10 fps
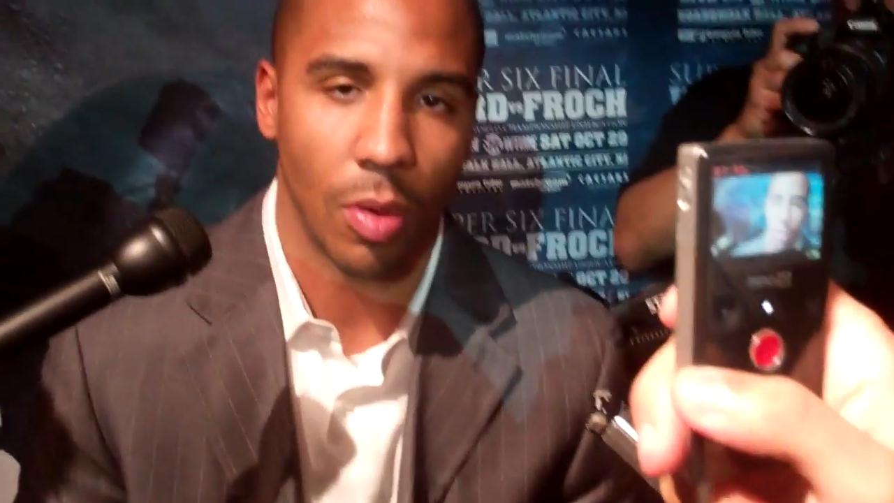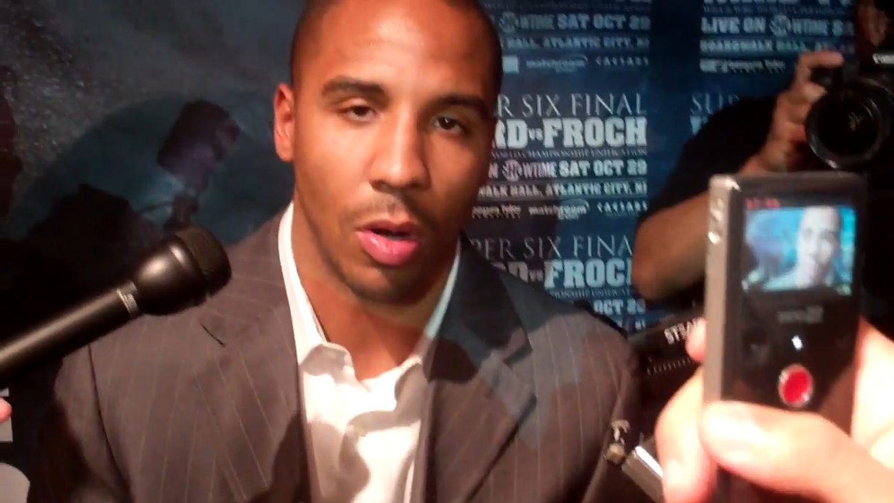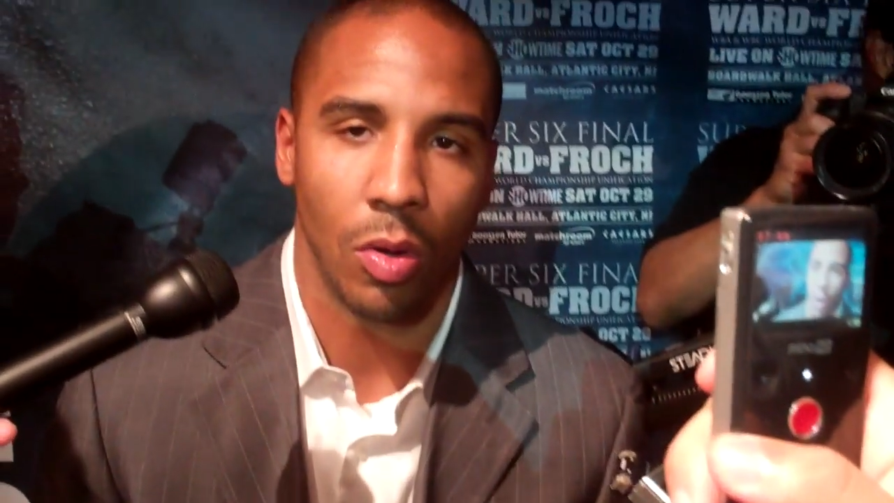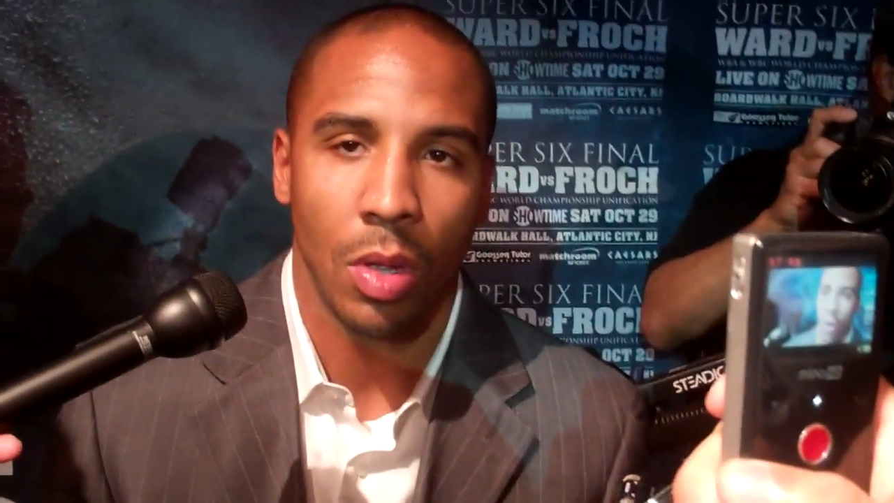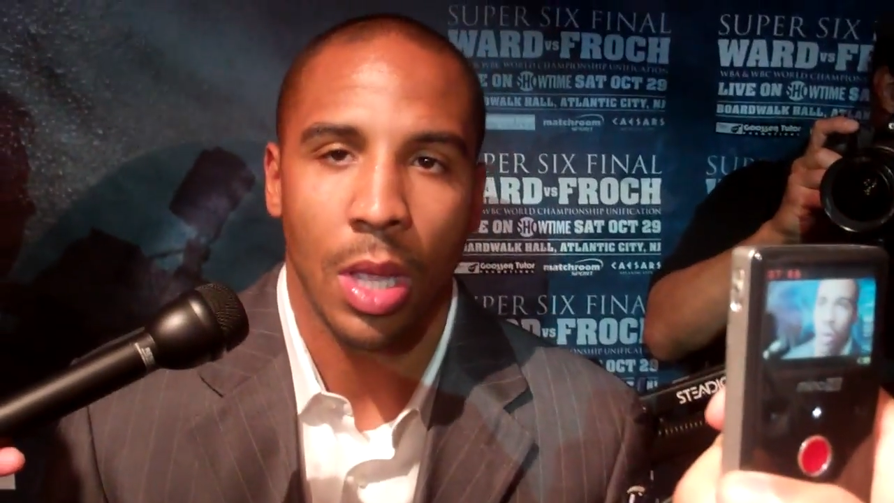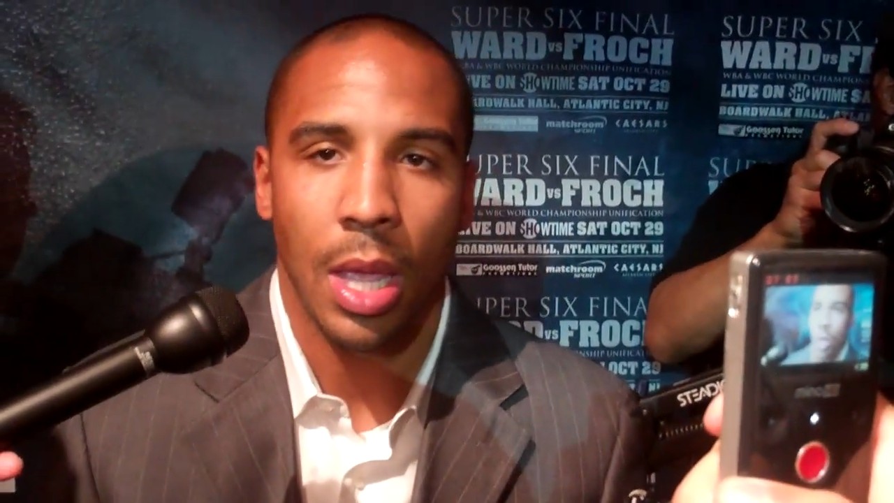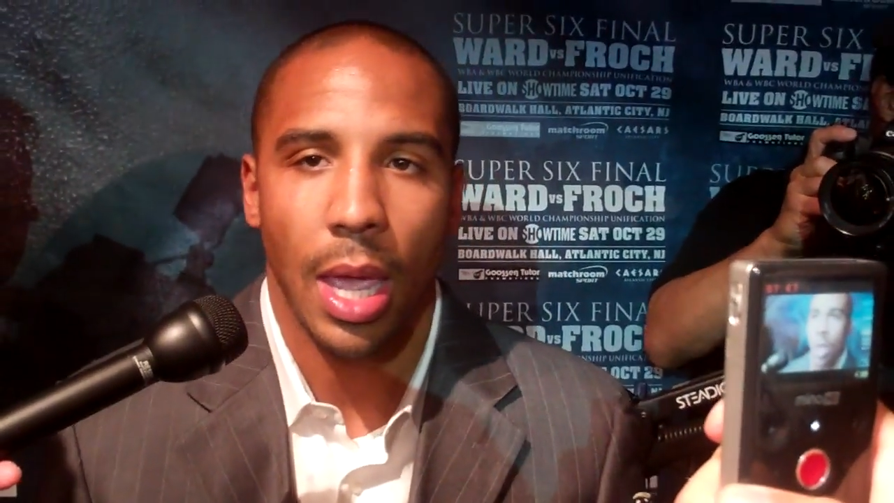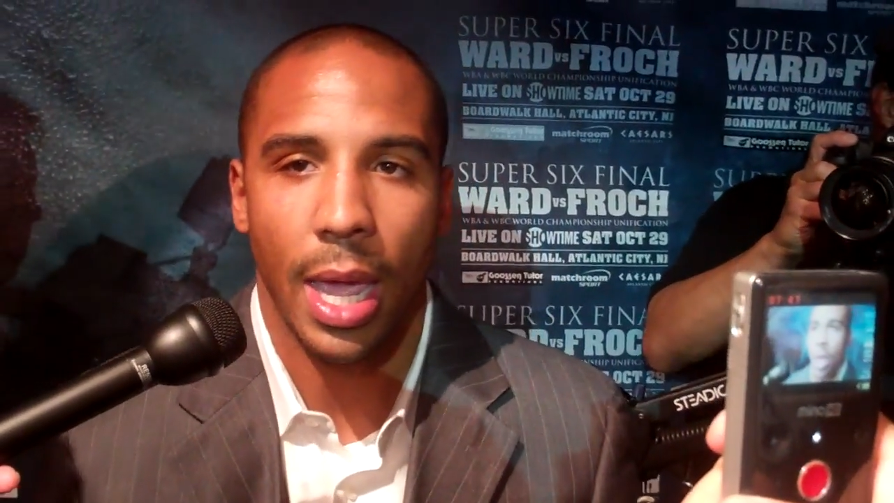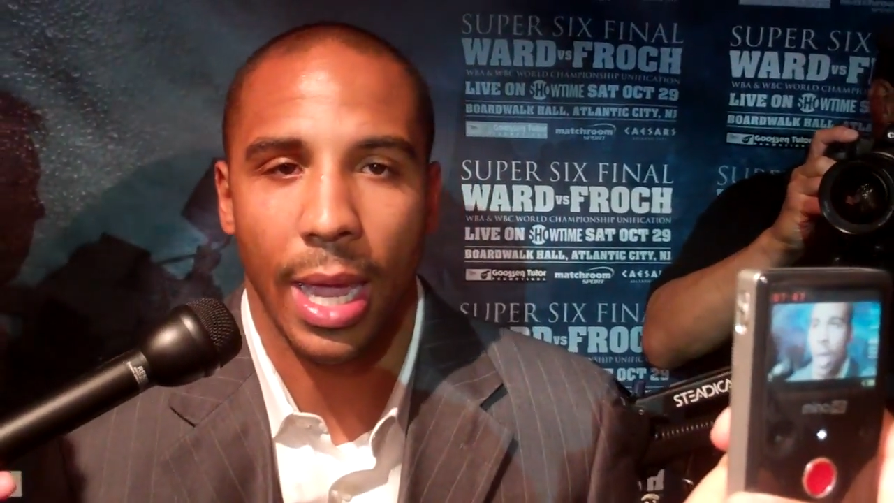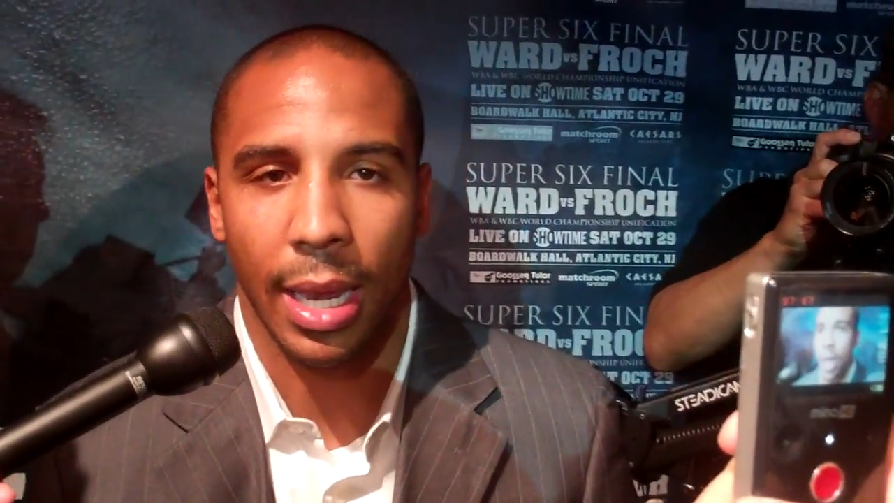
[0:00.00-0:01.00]
pro.
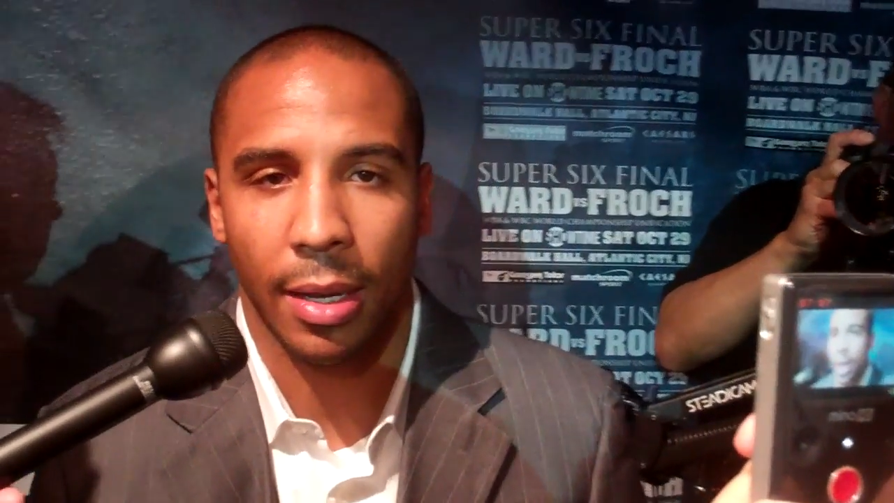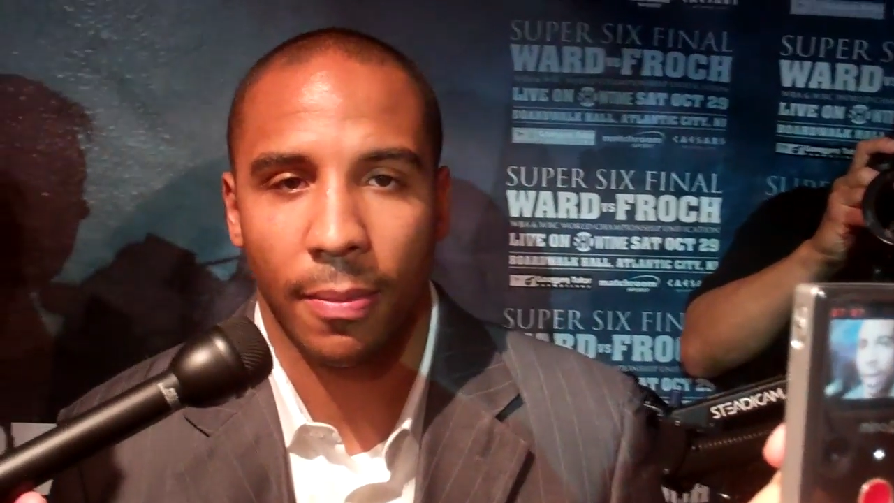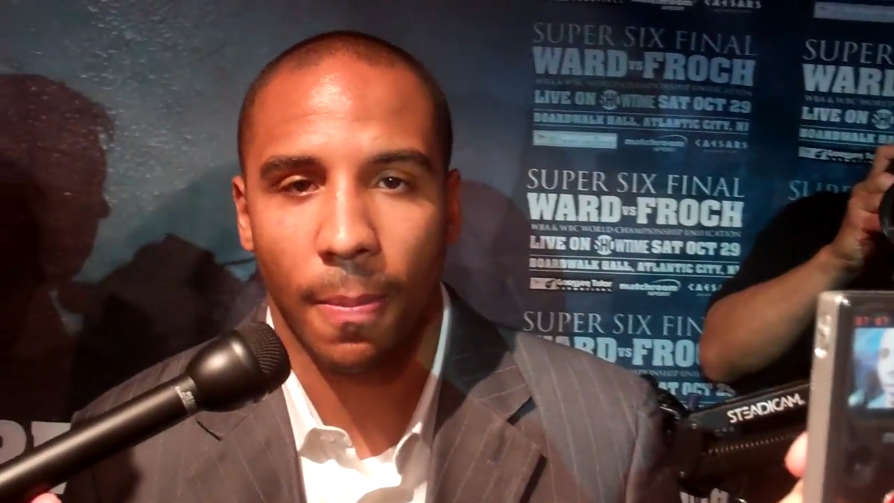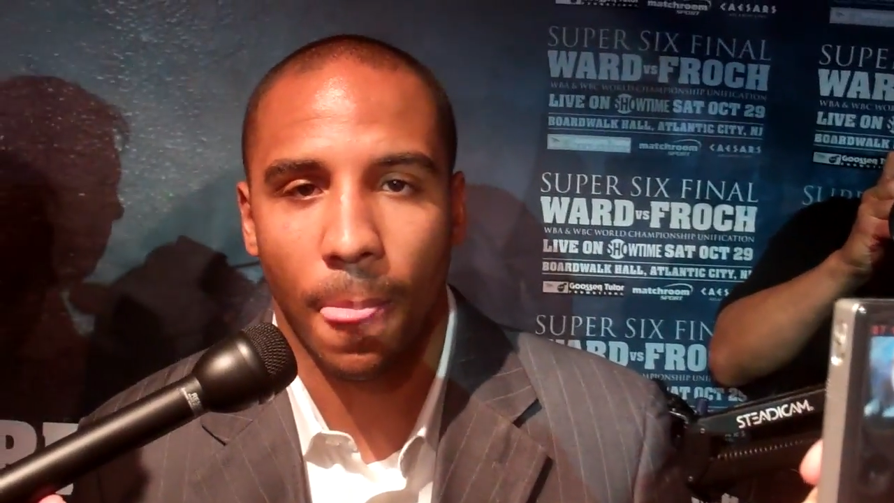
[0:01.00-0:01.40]
And